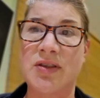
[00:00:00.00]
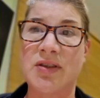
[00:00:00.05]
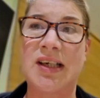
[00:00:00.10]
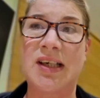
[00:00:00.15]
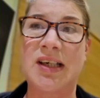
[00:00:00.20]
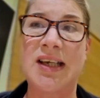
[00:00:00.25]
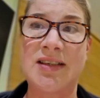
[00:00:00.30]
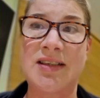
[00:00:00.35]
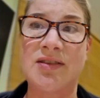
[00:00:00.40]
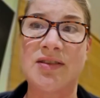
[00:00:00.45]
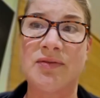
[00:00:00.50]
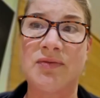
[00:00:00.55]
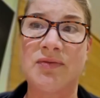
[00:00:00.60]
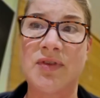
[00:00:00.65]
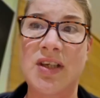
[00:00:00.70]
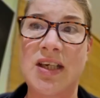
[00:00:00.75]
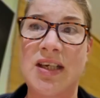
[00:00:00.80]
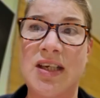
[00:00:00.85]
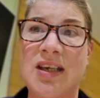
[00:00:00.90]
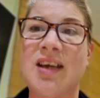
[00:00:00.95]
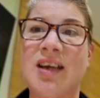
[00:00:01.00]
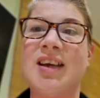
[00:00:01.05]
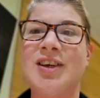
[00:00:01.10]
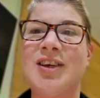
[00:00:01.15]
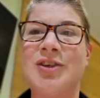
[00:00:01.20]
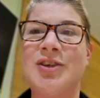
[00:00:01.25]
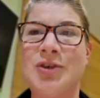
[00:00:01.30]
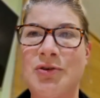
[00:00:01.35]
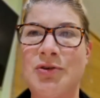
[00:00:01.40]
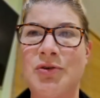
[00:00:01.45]
8 of the
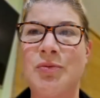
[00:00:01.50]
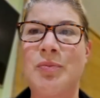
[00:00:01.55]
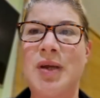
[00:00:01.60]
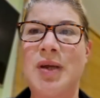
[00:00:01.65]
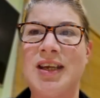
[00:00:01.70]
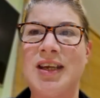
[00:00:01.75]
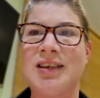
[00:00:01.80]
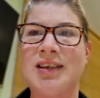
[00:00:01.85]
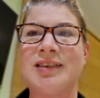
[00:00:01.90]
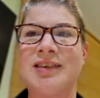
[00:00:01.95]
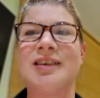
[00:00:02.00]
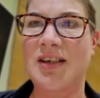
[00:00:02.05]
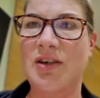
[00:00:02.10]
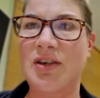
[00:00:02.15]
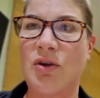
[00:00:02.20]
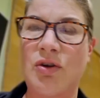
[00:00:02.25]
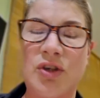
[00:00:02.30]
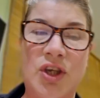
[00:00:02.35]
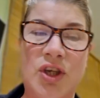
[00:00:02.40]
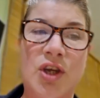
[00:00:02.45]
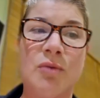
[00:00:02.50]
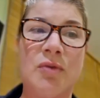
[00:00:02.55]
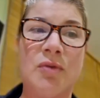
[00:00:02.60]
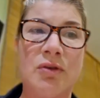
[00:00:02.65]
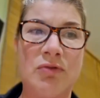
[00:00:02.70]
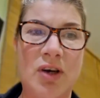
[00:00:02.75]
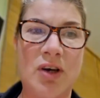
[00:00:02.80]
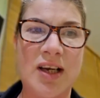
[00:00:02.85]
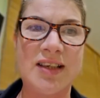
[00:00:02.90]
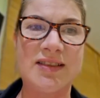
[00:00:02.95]
European Human
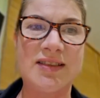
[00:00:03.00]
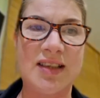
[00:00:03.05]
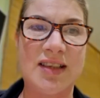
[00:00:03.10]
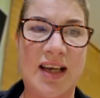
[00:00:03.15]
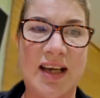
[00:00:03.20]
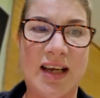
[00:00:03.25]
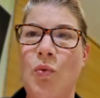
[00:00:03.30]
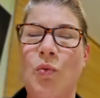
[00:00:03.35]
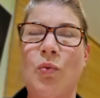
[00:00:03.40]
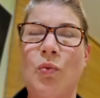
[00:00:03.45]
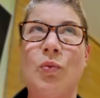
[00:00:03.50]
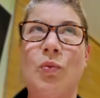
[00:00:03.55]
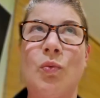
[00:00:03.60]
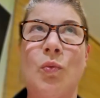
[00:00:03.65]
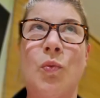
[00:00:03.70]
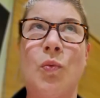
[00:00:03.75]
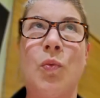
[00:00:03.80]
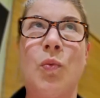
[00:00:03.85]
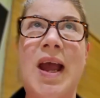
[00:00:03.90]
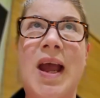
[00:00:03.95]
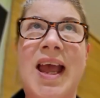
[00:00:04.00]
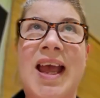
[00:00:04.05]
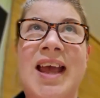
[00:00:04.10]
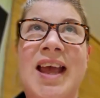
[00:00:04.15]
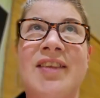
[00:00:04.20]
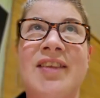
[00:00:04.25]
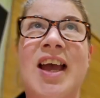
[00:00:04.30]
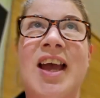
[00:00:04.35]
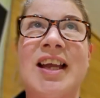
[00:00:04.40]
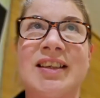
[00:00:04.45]
Rights Act, where
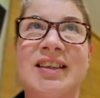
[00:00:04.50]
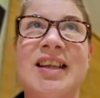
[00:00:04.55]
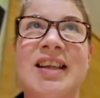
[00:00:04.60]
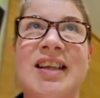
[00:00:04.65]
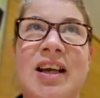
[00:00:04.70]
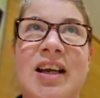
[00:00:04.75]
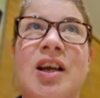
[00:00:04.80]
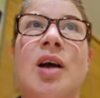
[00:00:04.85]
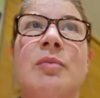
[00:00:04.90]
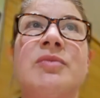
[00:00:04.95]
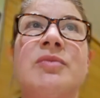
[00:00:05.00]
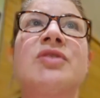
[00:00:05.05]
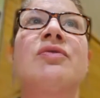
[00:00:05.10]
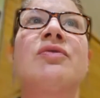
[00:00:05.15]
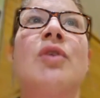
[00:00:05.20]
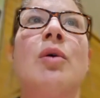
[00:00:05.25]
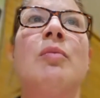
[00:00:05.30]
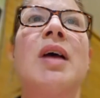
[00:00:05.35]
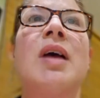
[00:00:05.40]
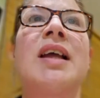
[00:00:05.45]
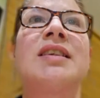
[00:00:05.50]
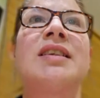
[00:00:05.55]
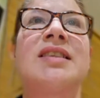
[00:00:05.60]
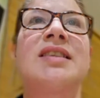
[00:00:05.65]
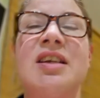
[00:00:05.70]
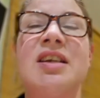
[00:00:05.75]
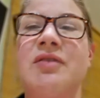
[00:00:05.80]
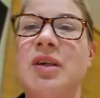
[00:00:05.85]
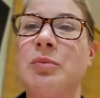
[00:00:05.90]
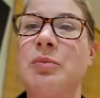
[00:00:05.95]
that comes from, and
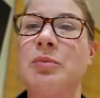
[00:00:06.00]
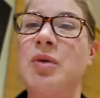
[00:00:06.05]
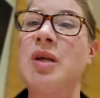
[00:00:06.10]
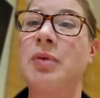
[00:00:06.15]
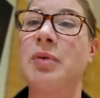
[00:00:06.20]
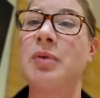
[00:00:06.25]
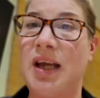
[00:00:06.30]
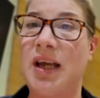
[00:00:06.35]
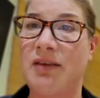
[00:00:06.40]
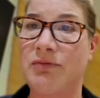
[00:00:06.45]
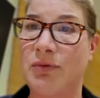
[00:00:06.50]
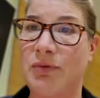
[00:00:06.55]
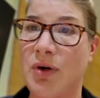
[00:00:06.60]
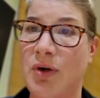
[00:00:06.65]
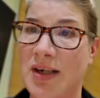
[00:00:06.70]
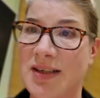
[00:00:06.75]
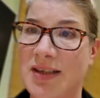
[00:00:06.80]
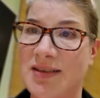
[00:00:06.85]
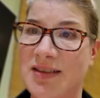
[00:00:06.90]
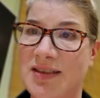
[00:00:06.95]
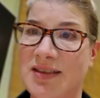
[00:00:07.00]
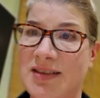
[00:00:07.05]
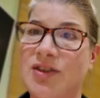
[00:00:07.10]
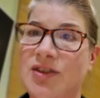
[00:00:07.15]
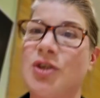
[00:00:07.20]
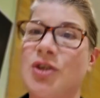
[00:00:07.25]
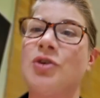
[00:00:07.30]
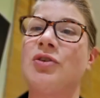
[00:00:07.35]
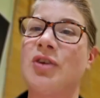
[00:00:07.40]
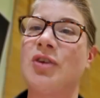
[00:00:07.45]
living people have rights, and
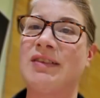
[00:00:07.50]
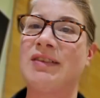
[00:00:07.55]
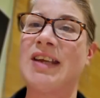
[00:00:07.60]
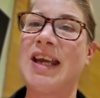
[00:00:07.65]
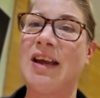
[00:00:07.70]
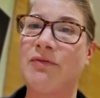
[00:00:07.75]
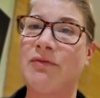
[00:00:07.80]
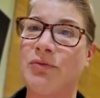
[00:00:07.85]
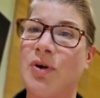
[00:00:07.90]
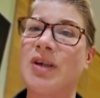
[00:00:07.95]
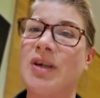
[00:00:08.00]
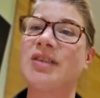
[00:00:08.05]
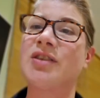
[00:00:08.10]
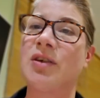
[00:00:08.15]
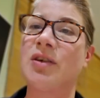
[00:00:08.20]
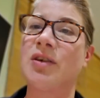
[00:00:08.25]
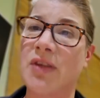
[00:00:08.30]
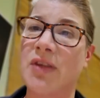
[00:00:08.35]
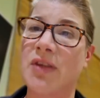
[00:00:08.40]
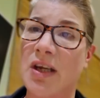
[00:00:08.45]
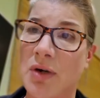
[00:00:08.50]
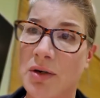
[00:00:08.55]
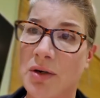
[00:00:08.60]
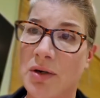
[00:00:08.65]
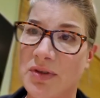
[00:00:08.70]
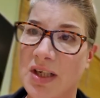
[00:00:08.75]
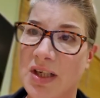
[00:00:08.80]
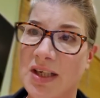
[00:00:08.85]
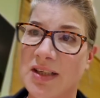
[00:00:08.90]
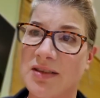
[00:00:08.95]
they have rights over their own
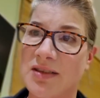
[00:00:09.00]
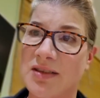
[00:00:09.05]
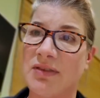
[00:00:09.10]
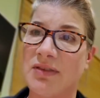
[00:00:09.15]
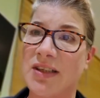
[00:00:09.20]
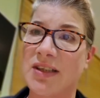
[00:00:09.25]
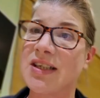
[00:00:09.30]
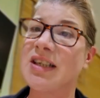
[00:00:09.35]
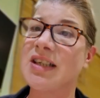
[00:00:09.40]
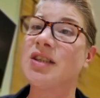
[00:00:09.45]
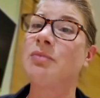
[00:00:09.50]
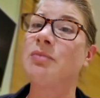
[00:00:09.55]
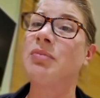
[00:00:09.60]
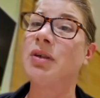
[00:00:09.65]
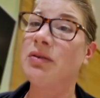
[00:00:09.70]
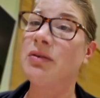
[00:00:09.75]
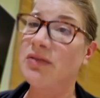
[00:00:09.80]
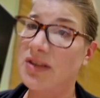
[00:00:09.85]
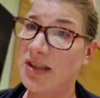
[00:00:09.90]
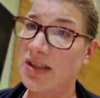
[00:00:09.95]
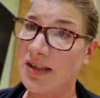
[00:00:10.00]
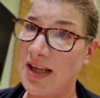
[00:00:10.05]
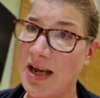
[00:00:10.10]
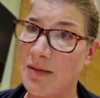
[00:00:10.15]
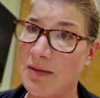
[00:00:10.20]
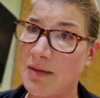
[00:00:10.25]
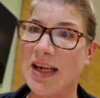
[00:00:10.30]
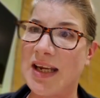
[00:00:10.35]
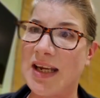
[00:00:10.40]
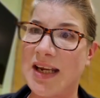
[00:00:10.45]
data, and the data belongs to
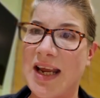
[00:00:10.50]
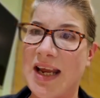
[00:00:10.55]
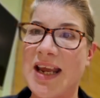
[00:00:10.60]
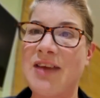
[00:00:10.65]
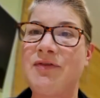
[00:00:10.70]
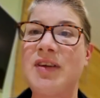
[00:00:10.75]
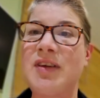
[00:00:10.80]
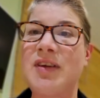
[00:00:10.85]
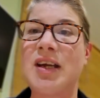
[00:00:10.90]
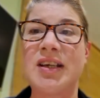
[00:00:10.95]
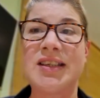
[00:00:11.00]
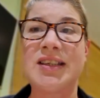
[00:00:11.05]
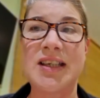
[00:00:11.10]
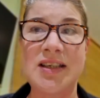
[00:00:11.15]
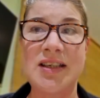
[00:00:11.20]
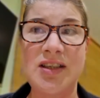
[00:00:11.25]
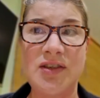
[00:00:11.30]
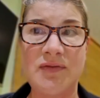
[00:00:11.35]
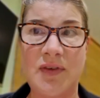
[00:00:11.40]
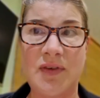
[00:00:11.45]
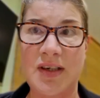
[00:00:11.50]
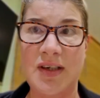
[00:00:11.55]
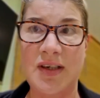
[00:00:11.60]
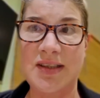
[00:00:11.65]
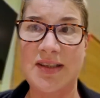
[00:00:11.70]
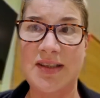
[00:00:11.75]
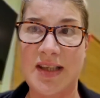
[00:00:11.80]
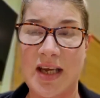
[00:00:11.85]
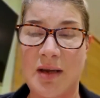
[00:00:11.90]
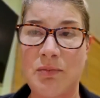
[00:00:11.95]
them. If it
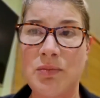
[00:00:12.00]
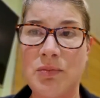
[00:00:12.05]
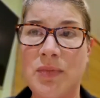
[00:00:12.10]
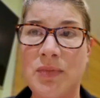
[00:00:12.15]
identifies them,